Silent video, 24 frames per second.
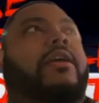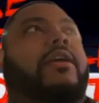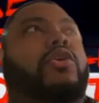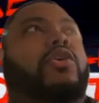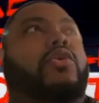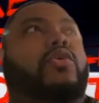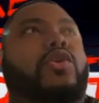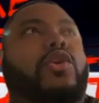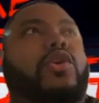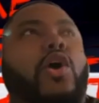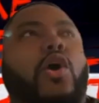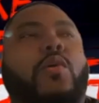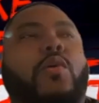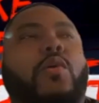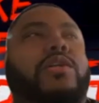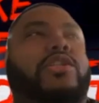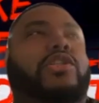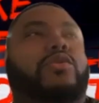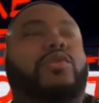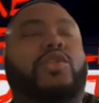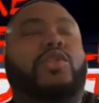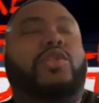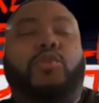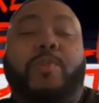You know
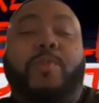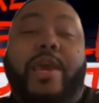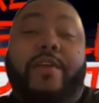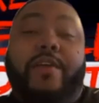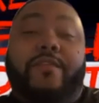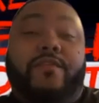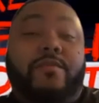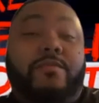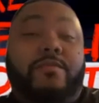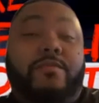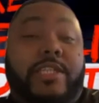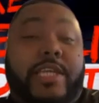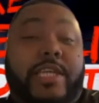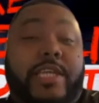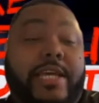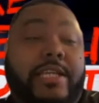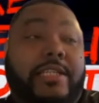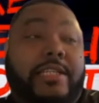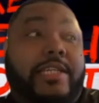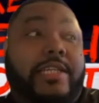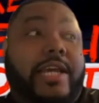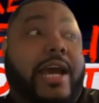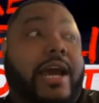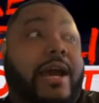what to expect from
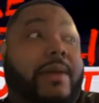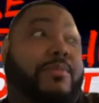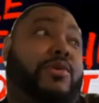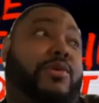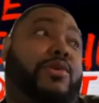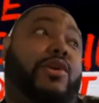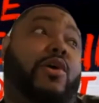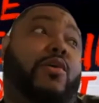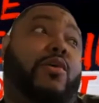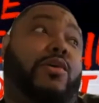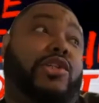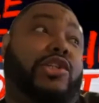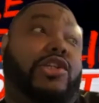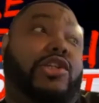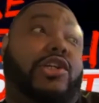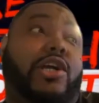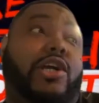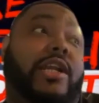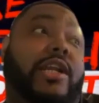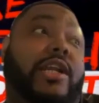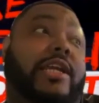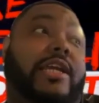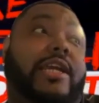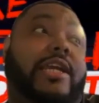said job. You know what you're
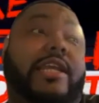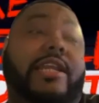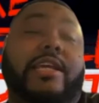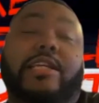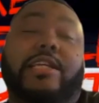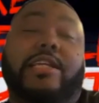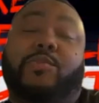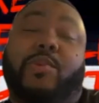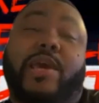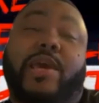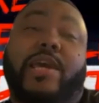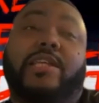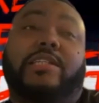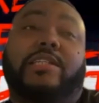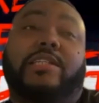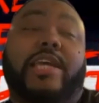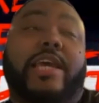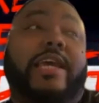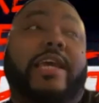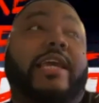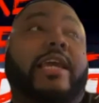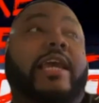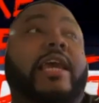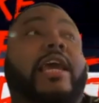gonna get each
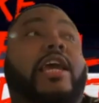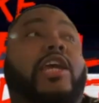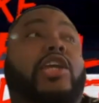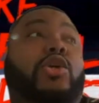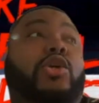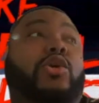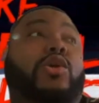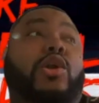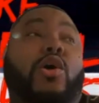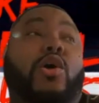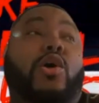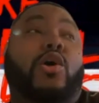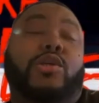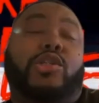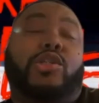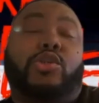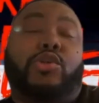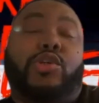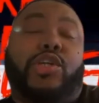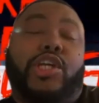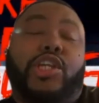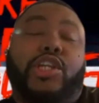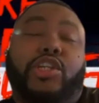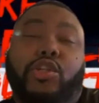paycheck. You know what you
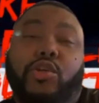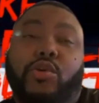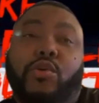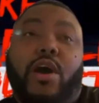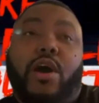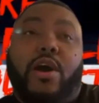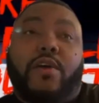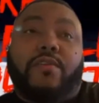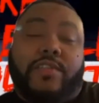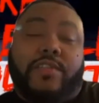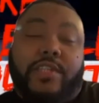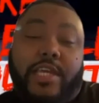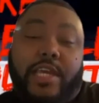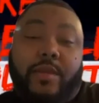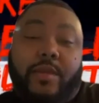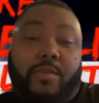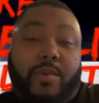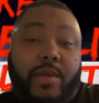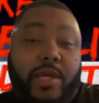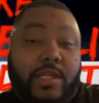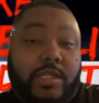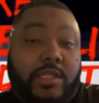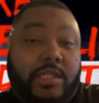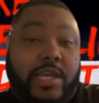can do off said
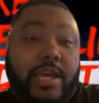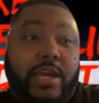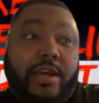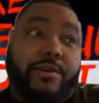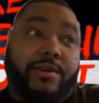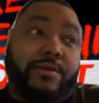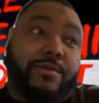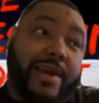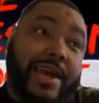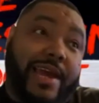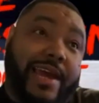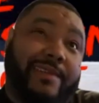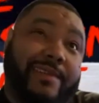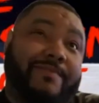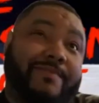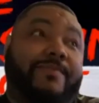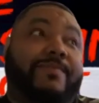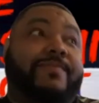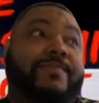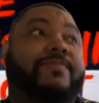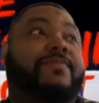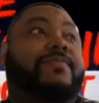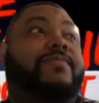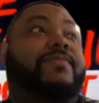paycheck, correct?
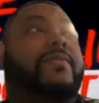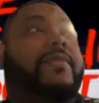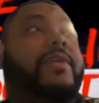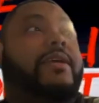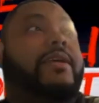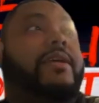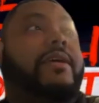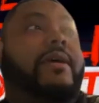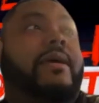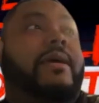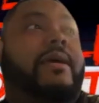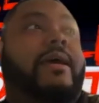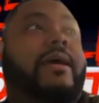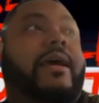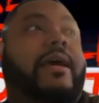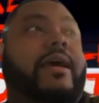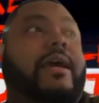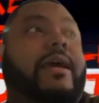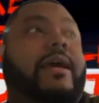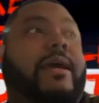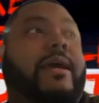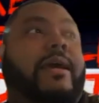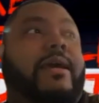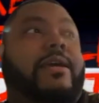
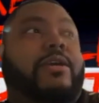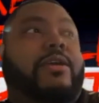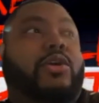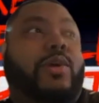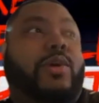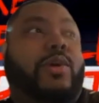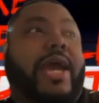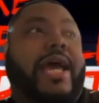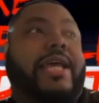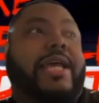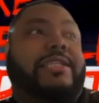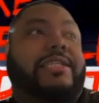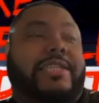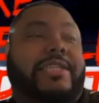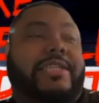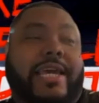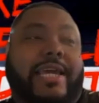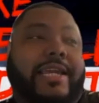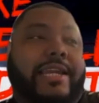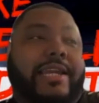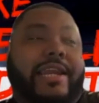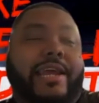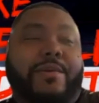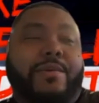You got
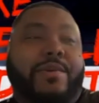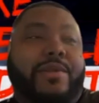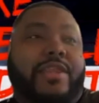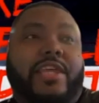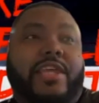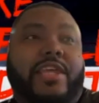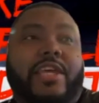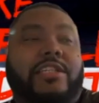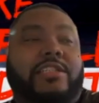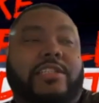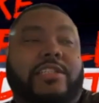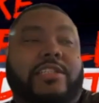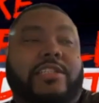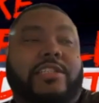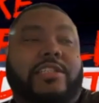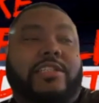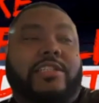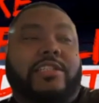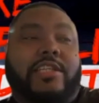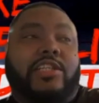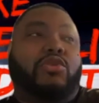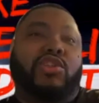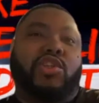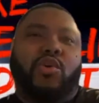secondary things
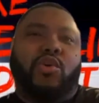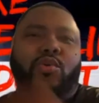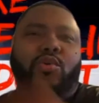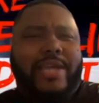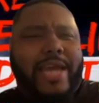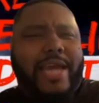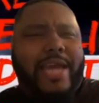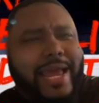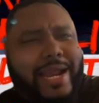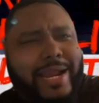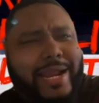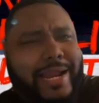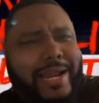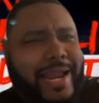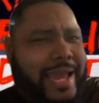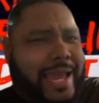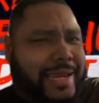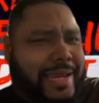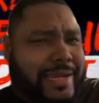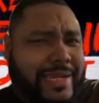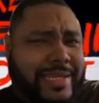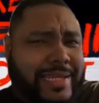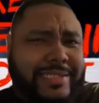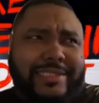that you do, kind of
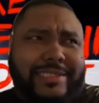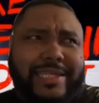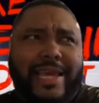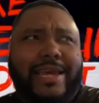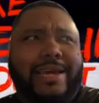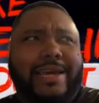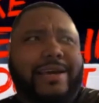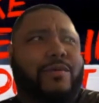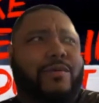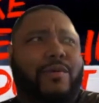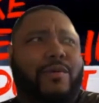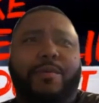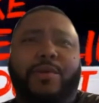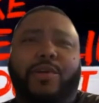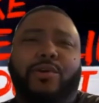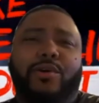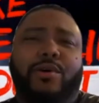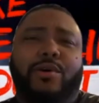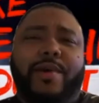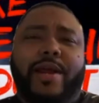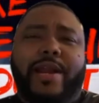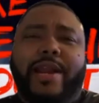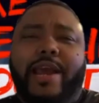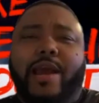like let's say uh, what we're
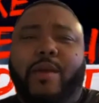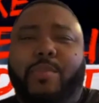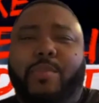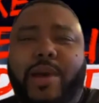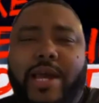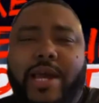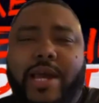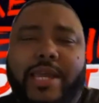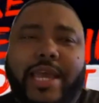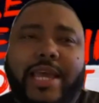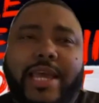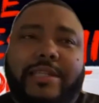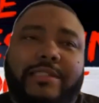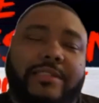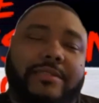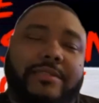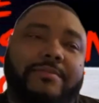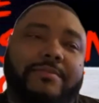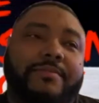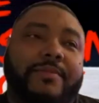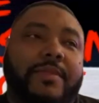doing right now, podcast.